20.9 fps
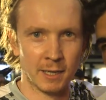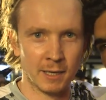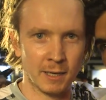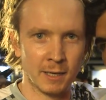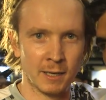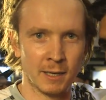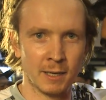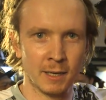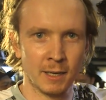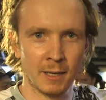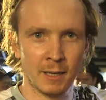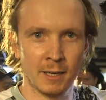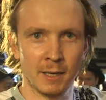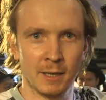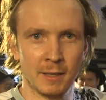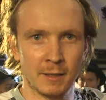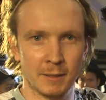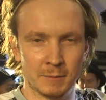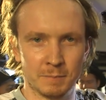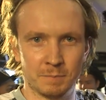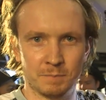
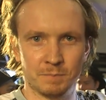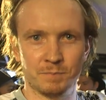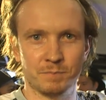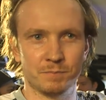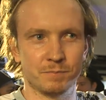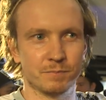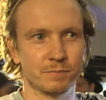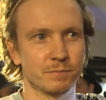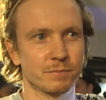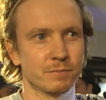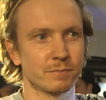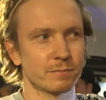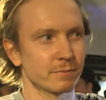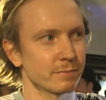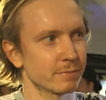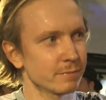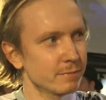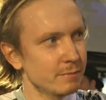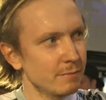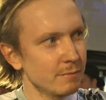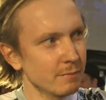
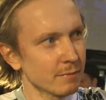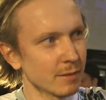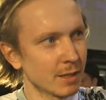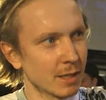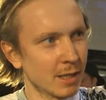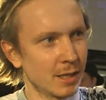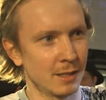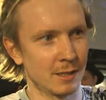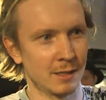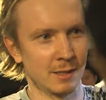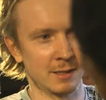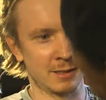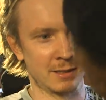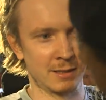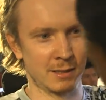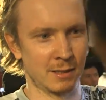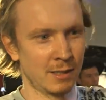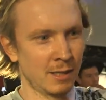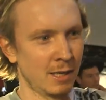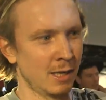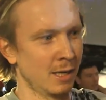
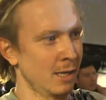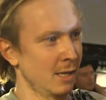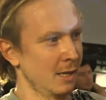This person isn't speaking.